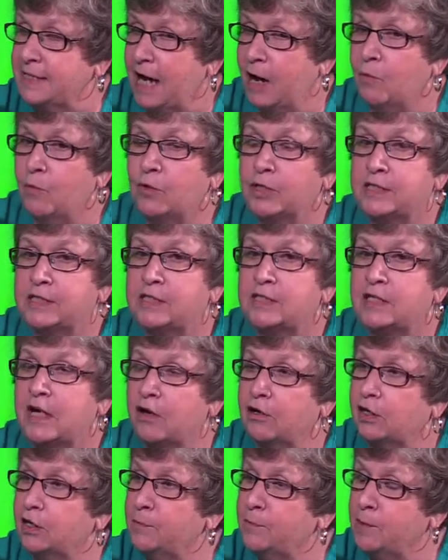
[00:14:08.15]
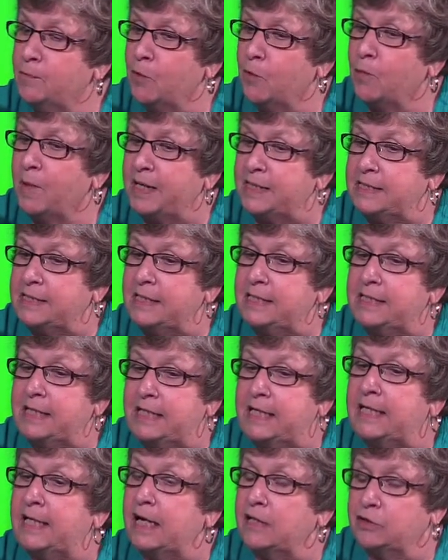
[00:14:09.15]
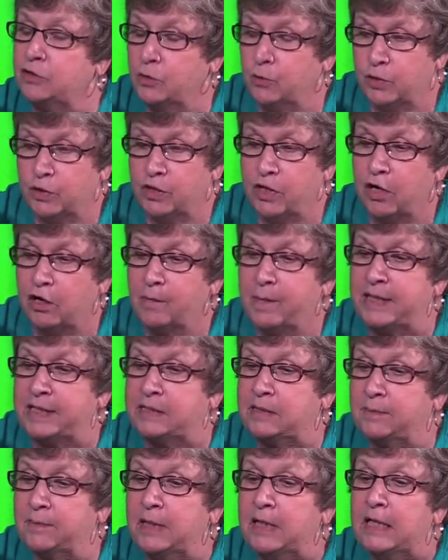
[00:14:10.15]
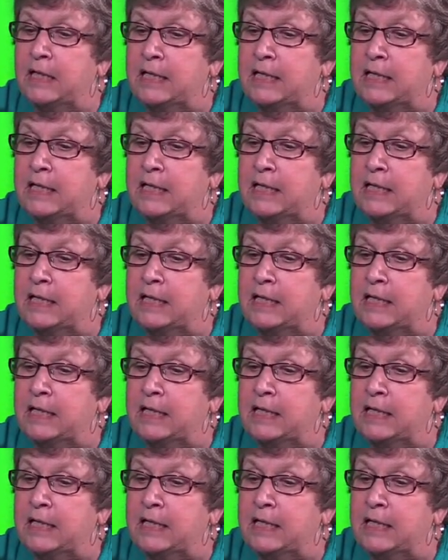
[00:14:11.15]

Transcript: I want us to talk a little bit more about CTE, and I also want to talk about some